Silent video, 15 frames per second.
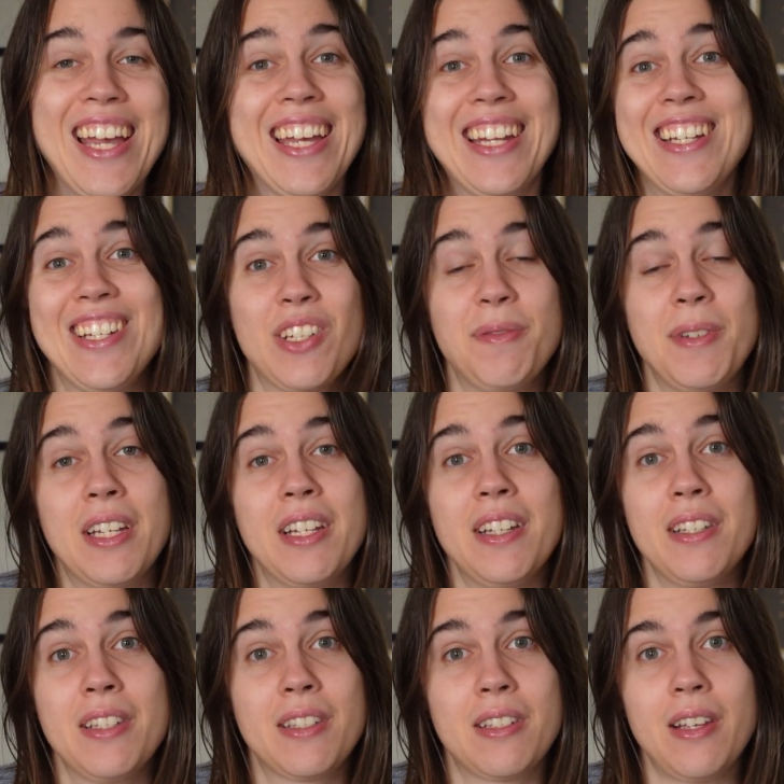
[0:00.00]
And it's
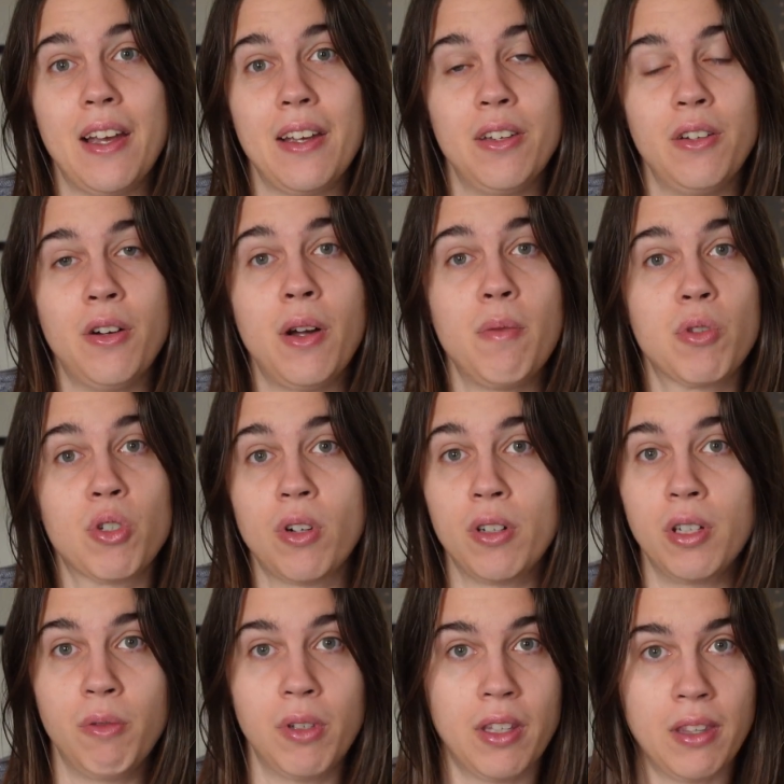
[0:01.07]
because, you know, I'm
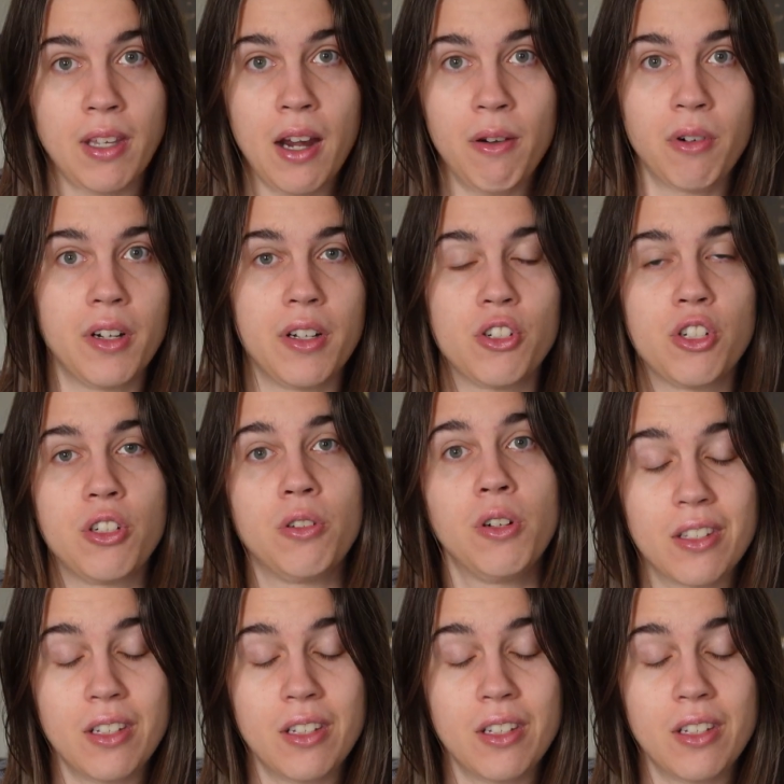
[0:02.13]
struggling with the thyroid issue.